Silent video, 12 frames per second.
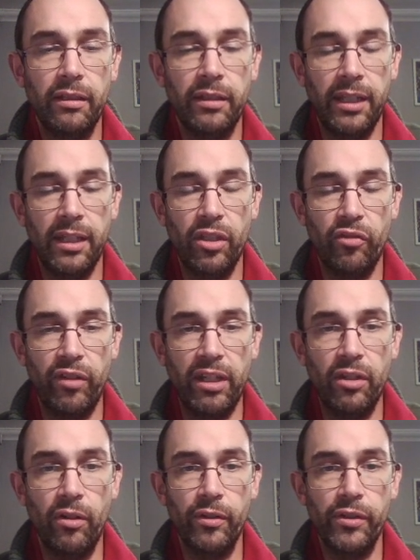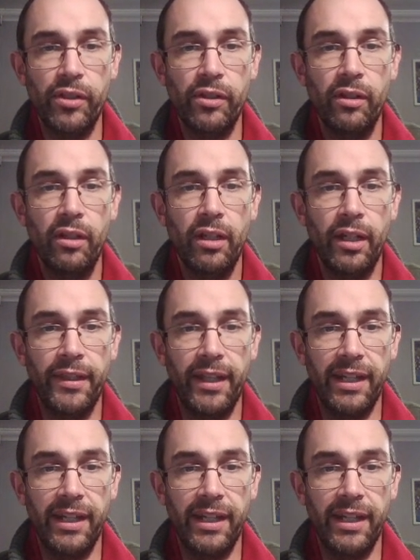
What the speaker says: these three dots and then